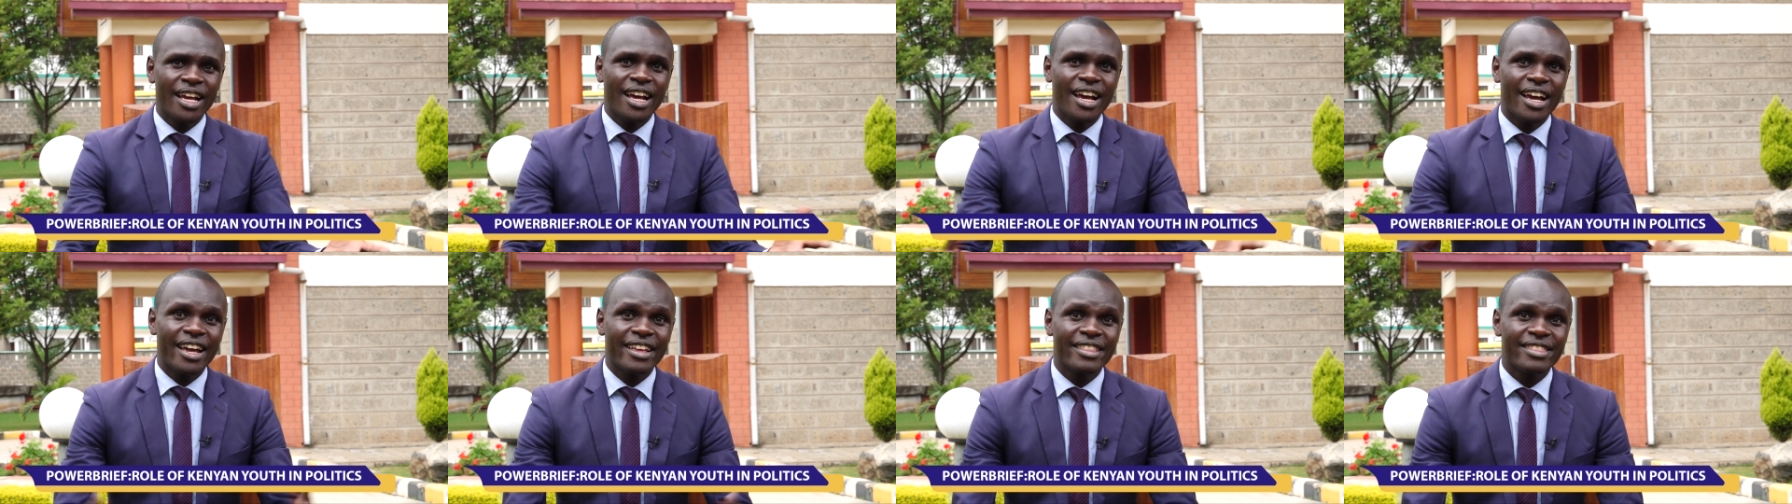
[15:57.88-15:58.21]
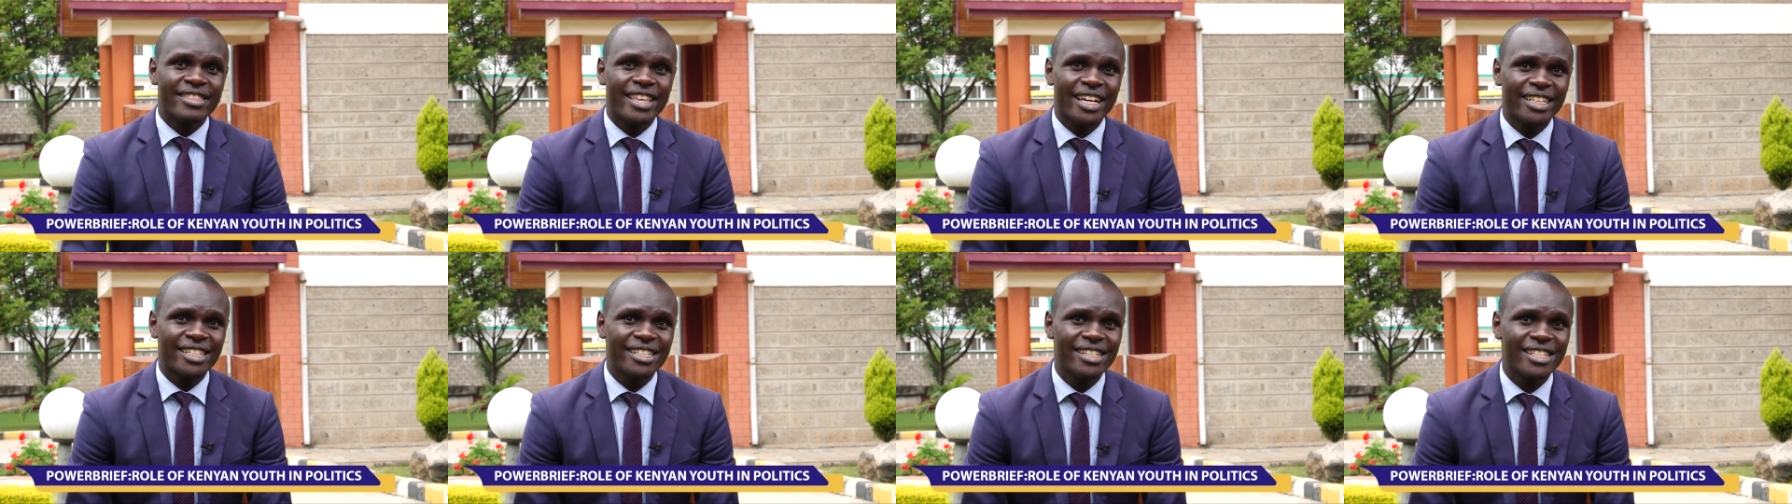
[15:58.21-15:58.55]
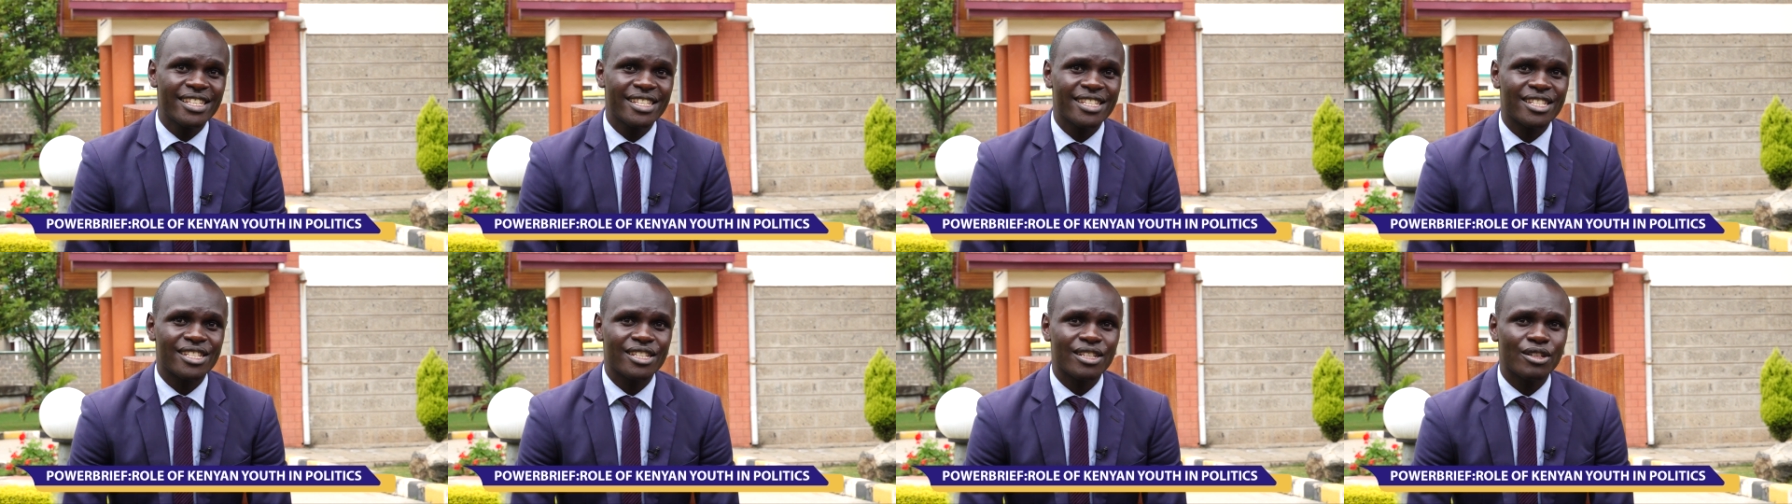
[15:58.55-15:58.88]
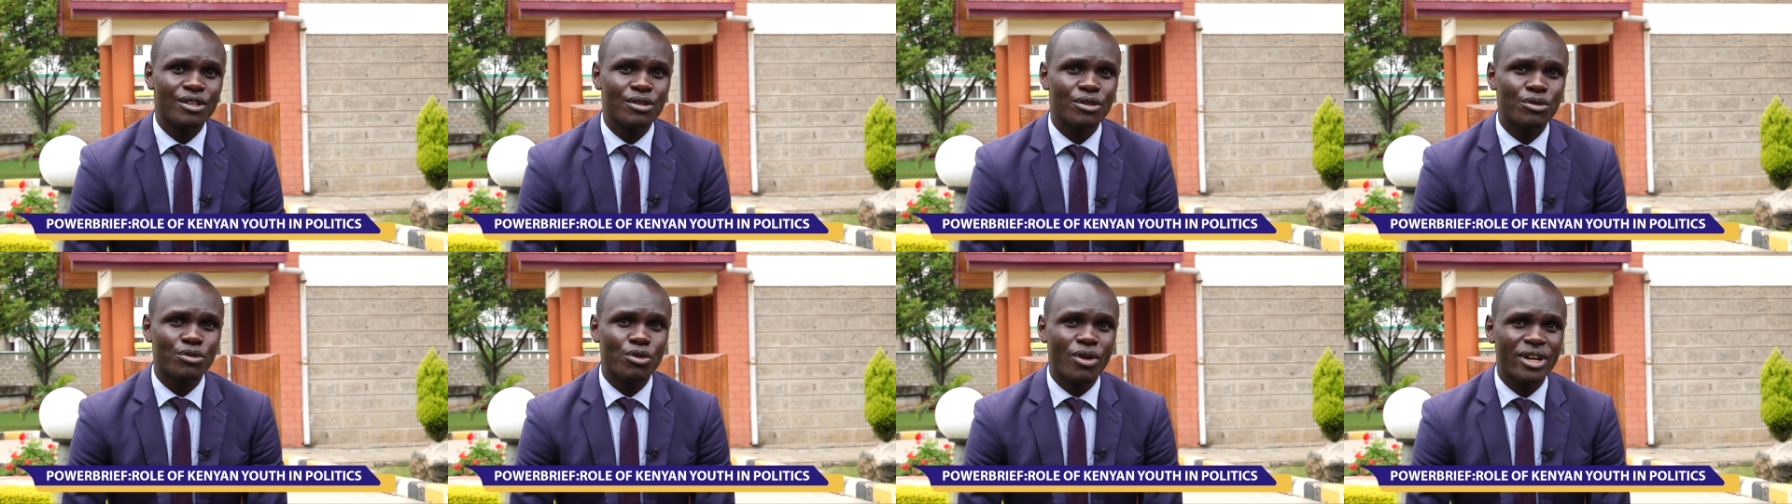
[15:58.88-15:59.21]
And that is
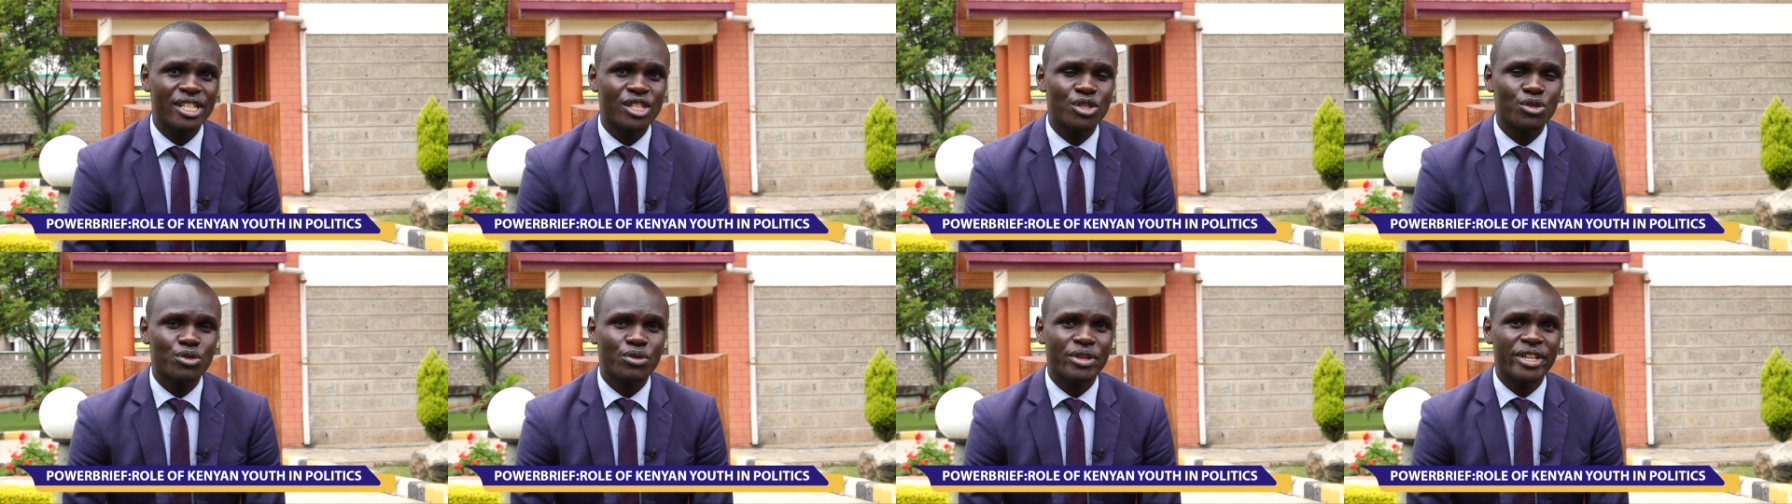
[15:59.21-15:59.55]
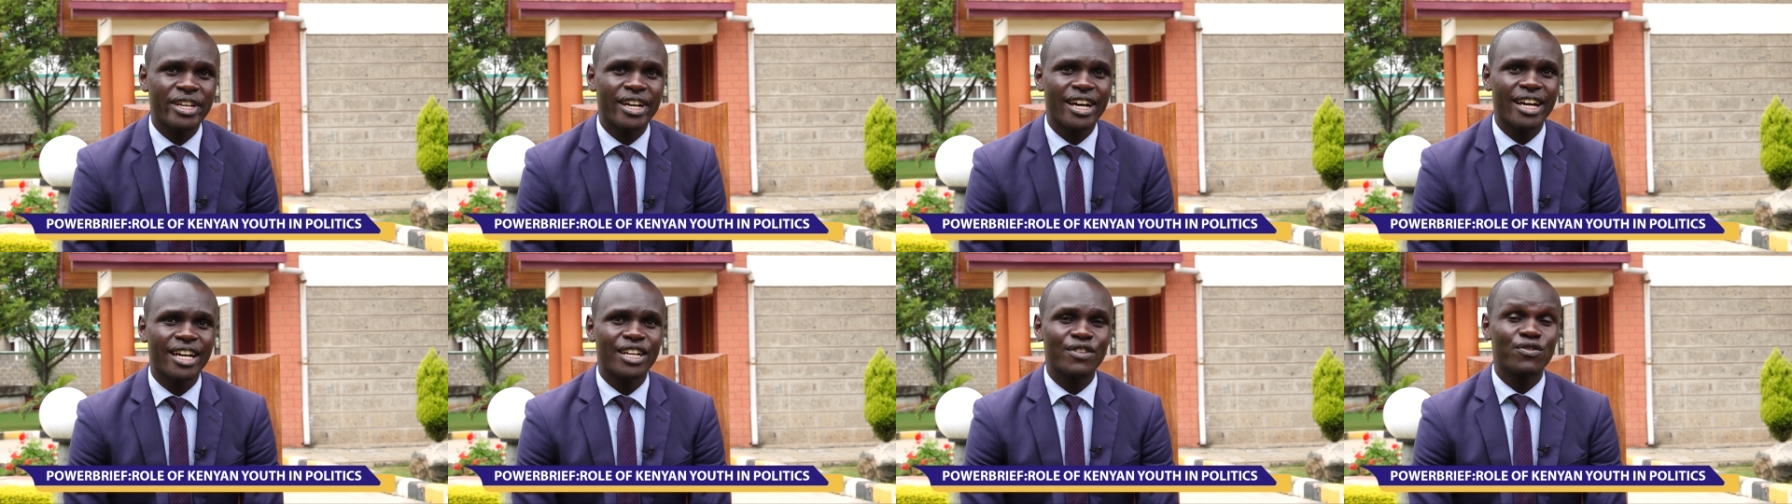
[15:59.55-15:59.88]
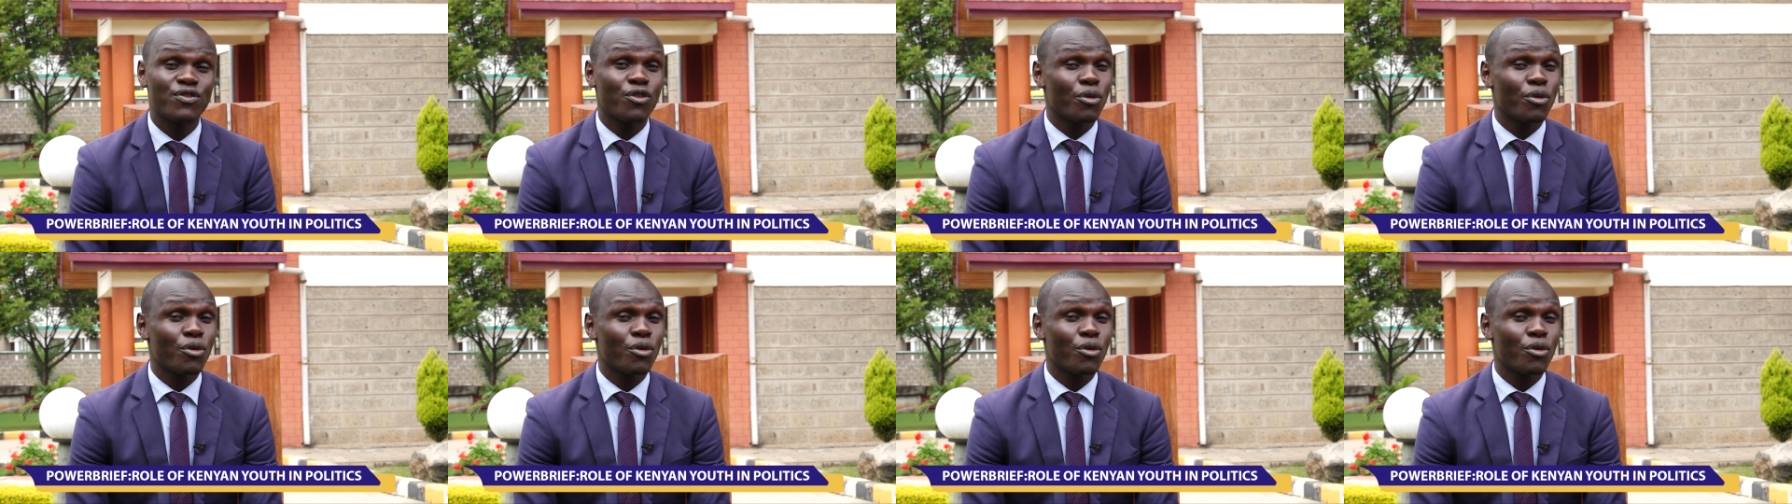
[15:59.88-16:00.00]
what we had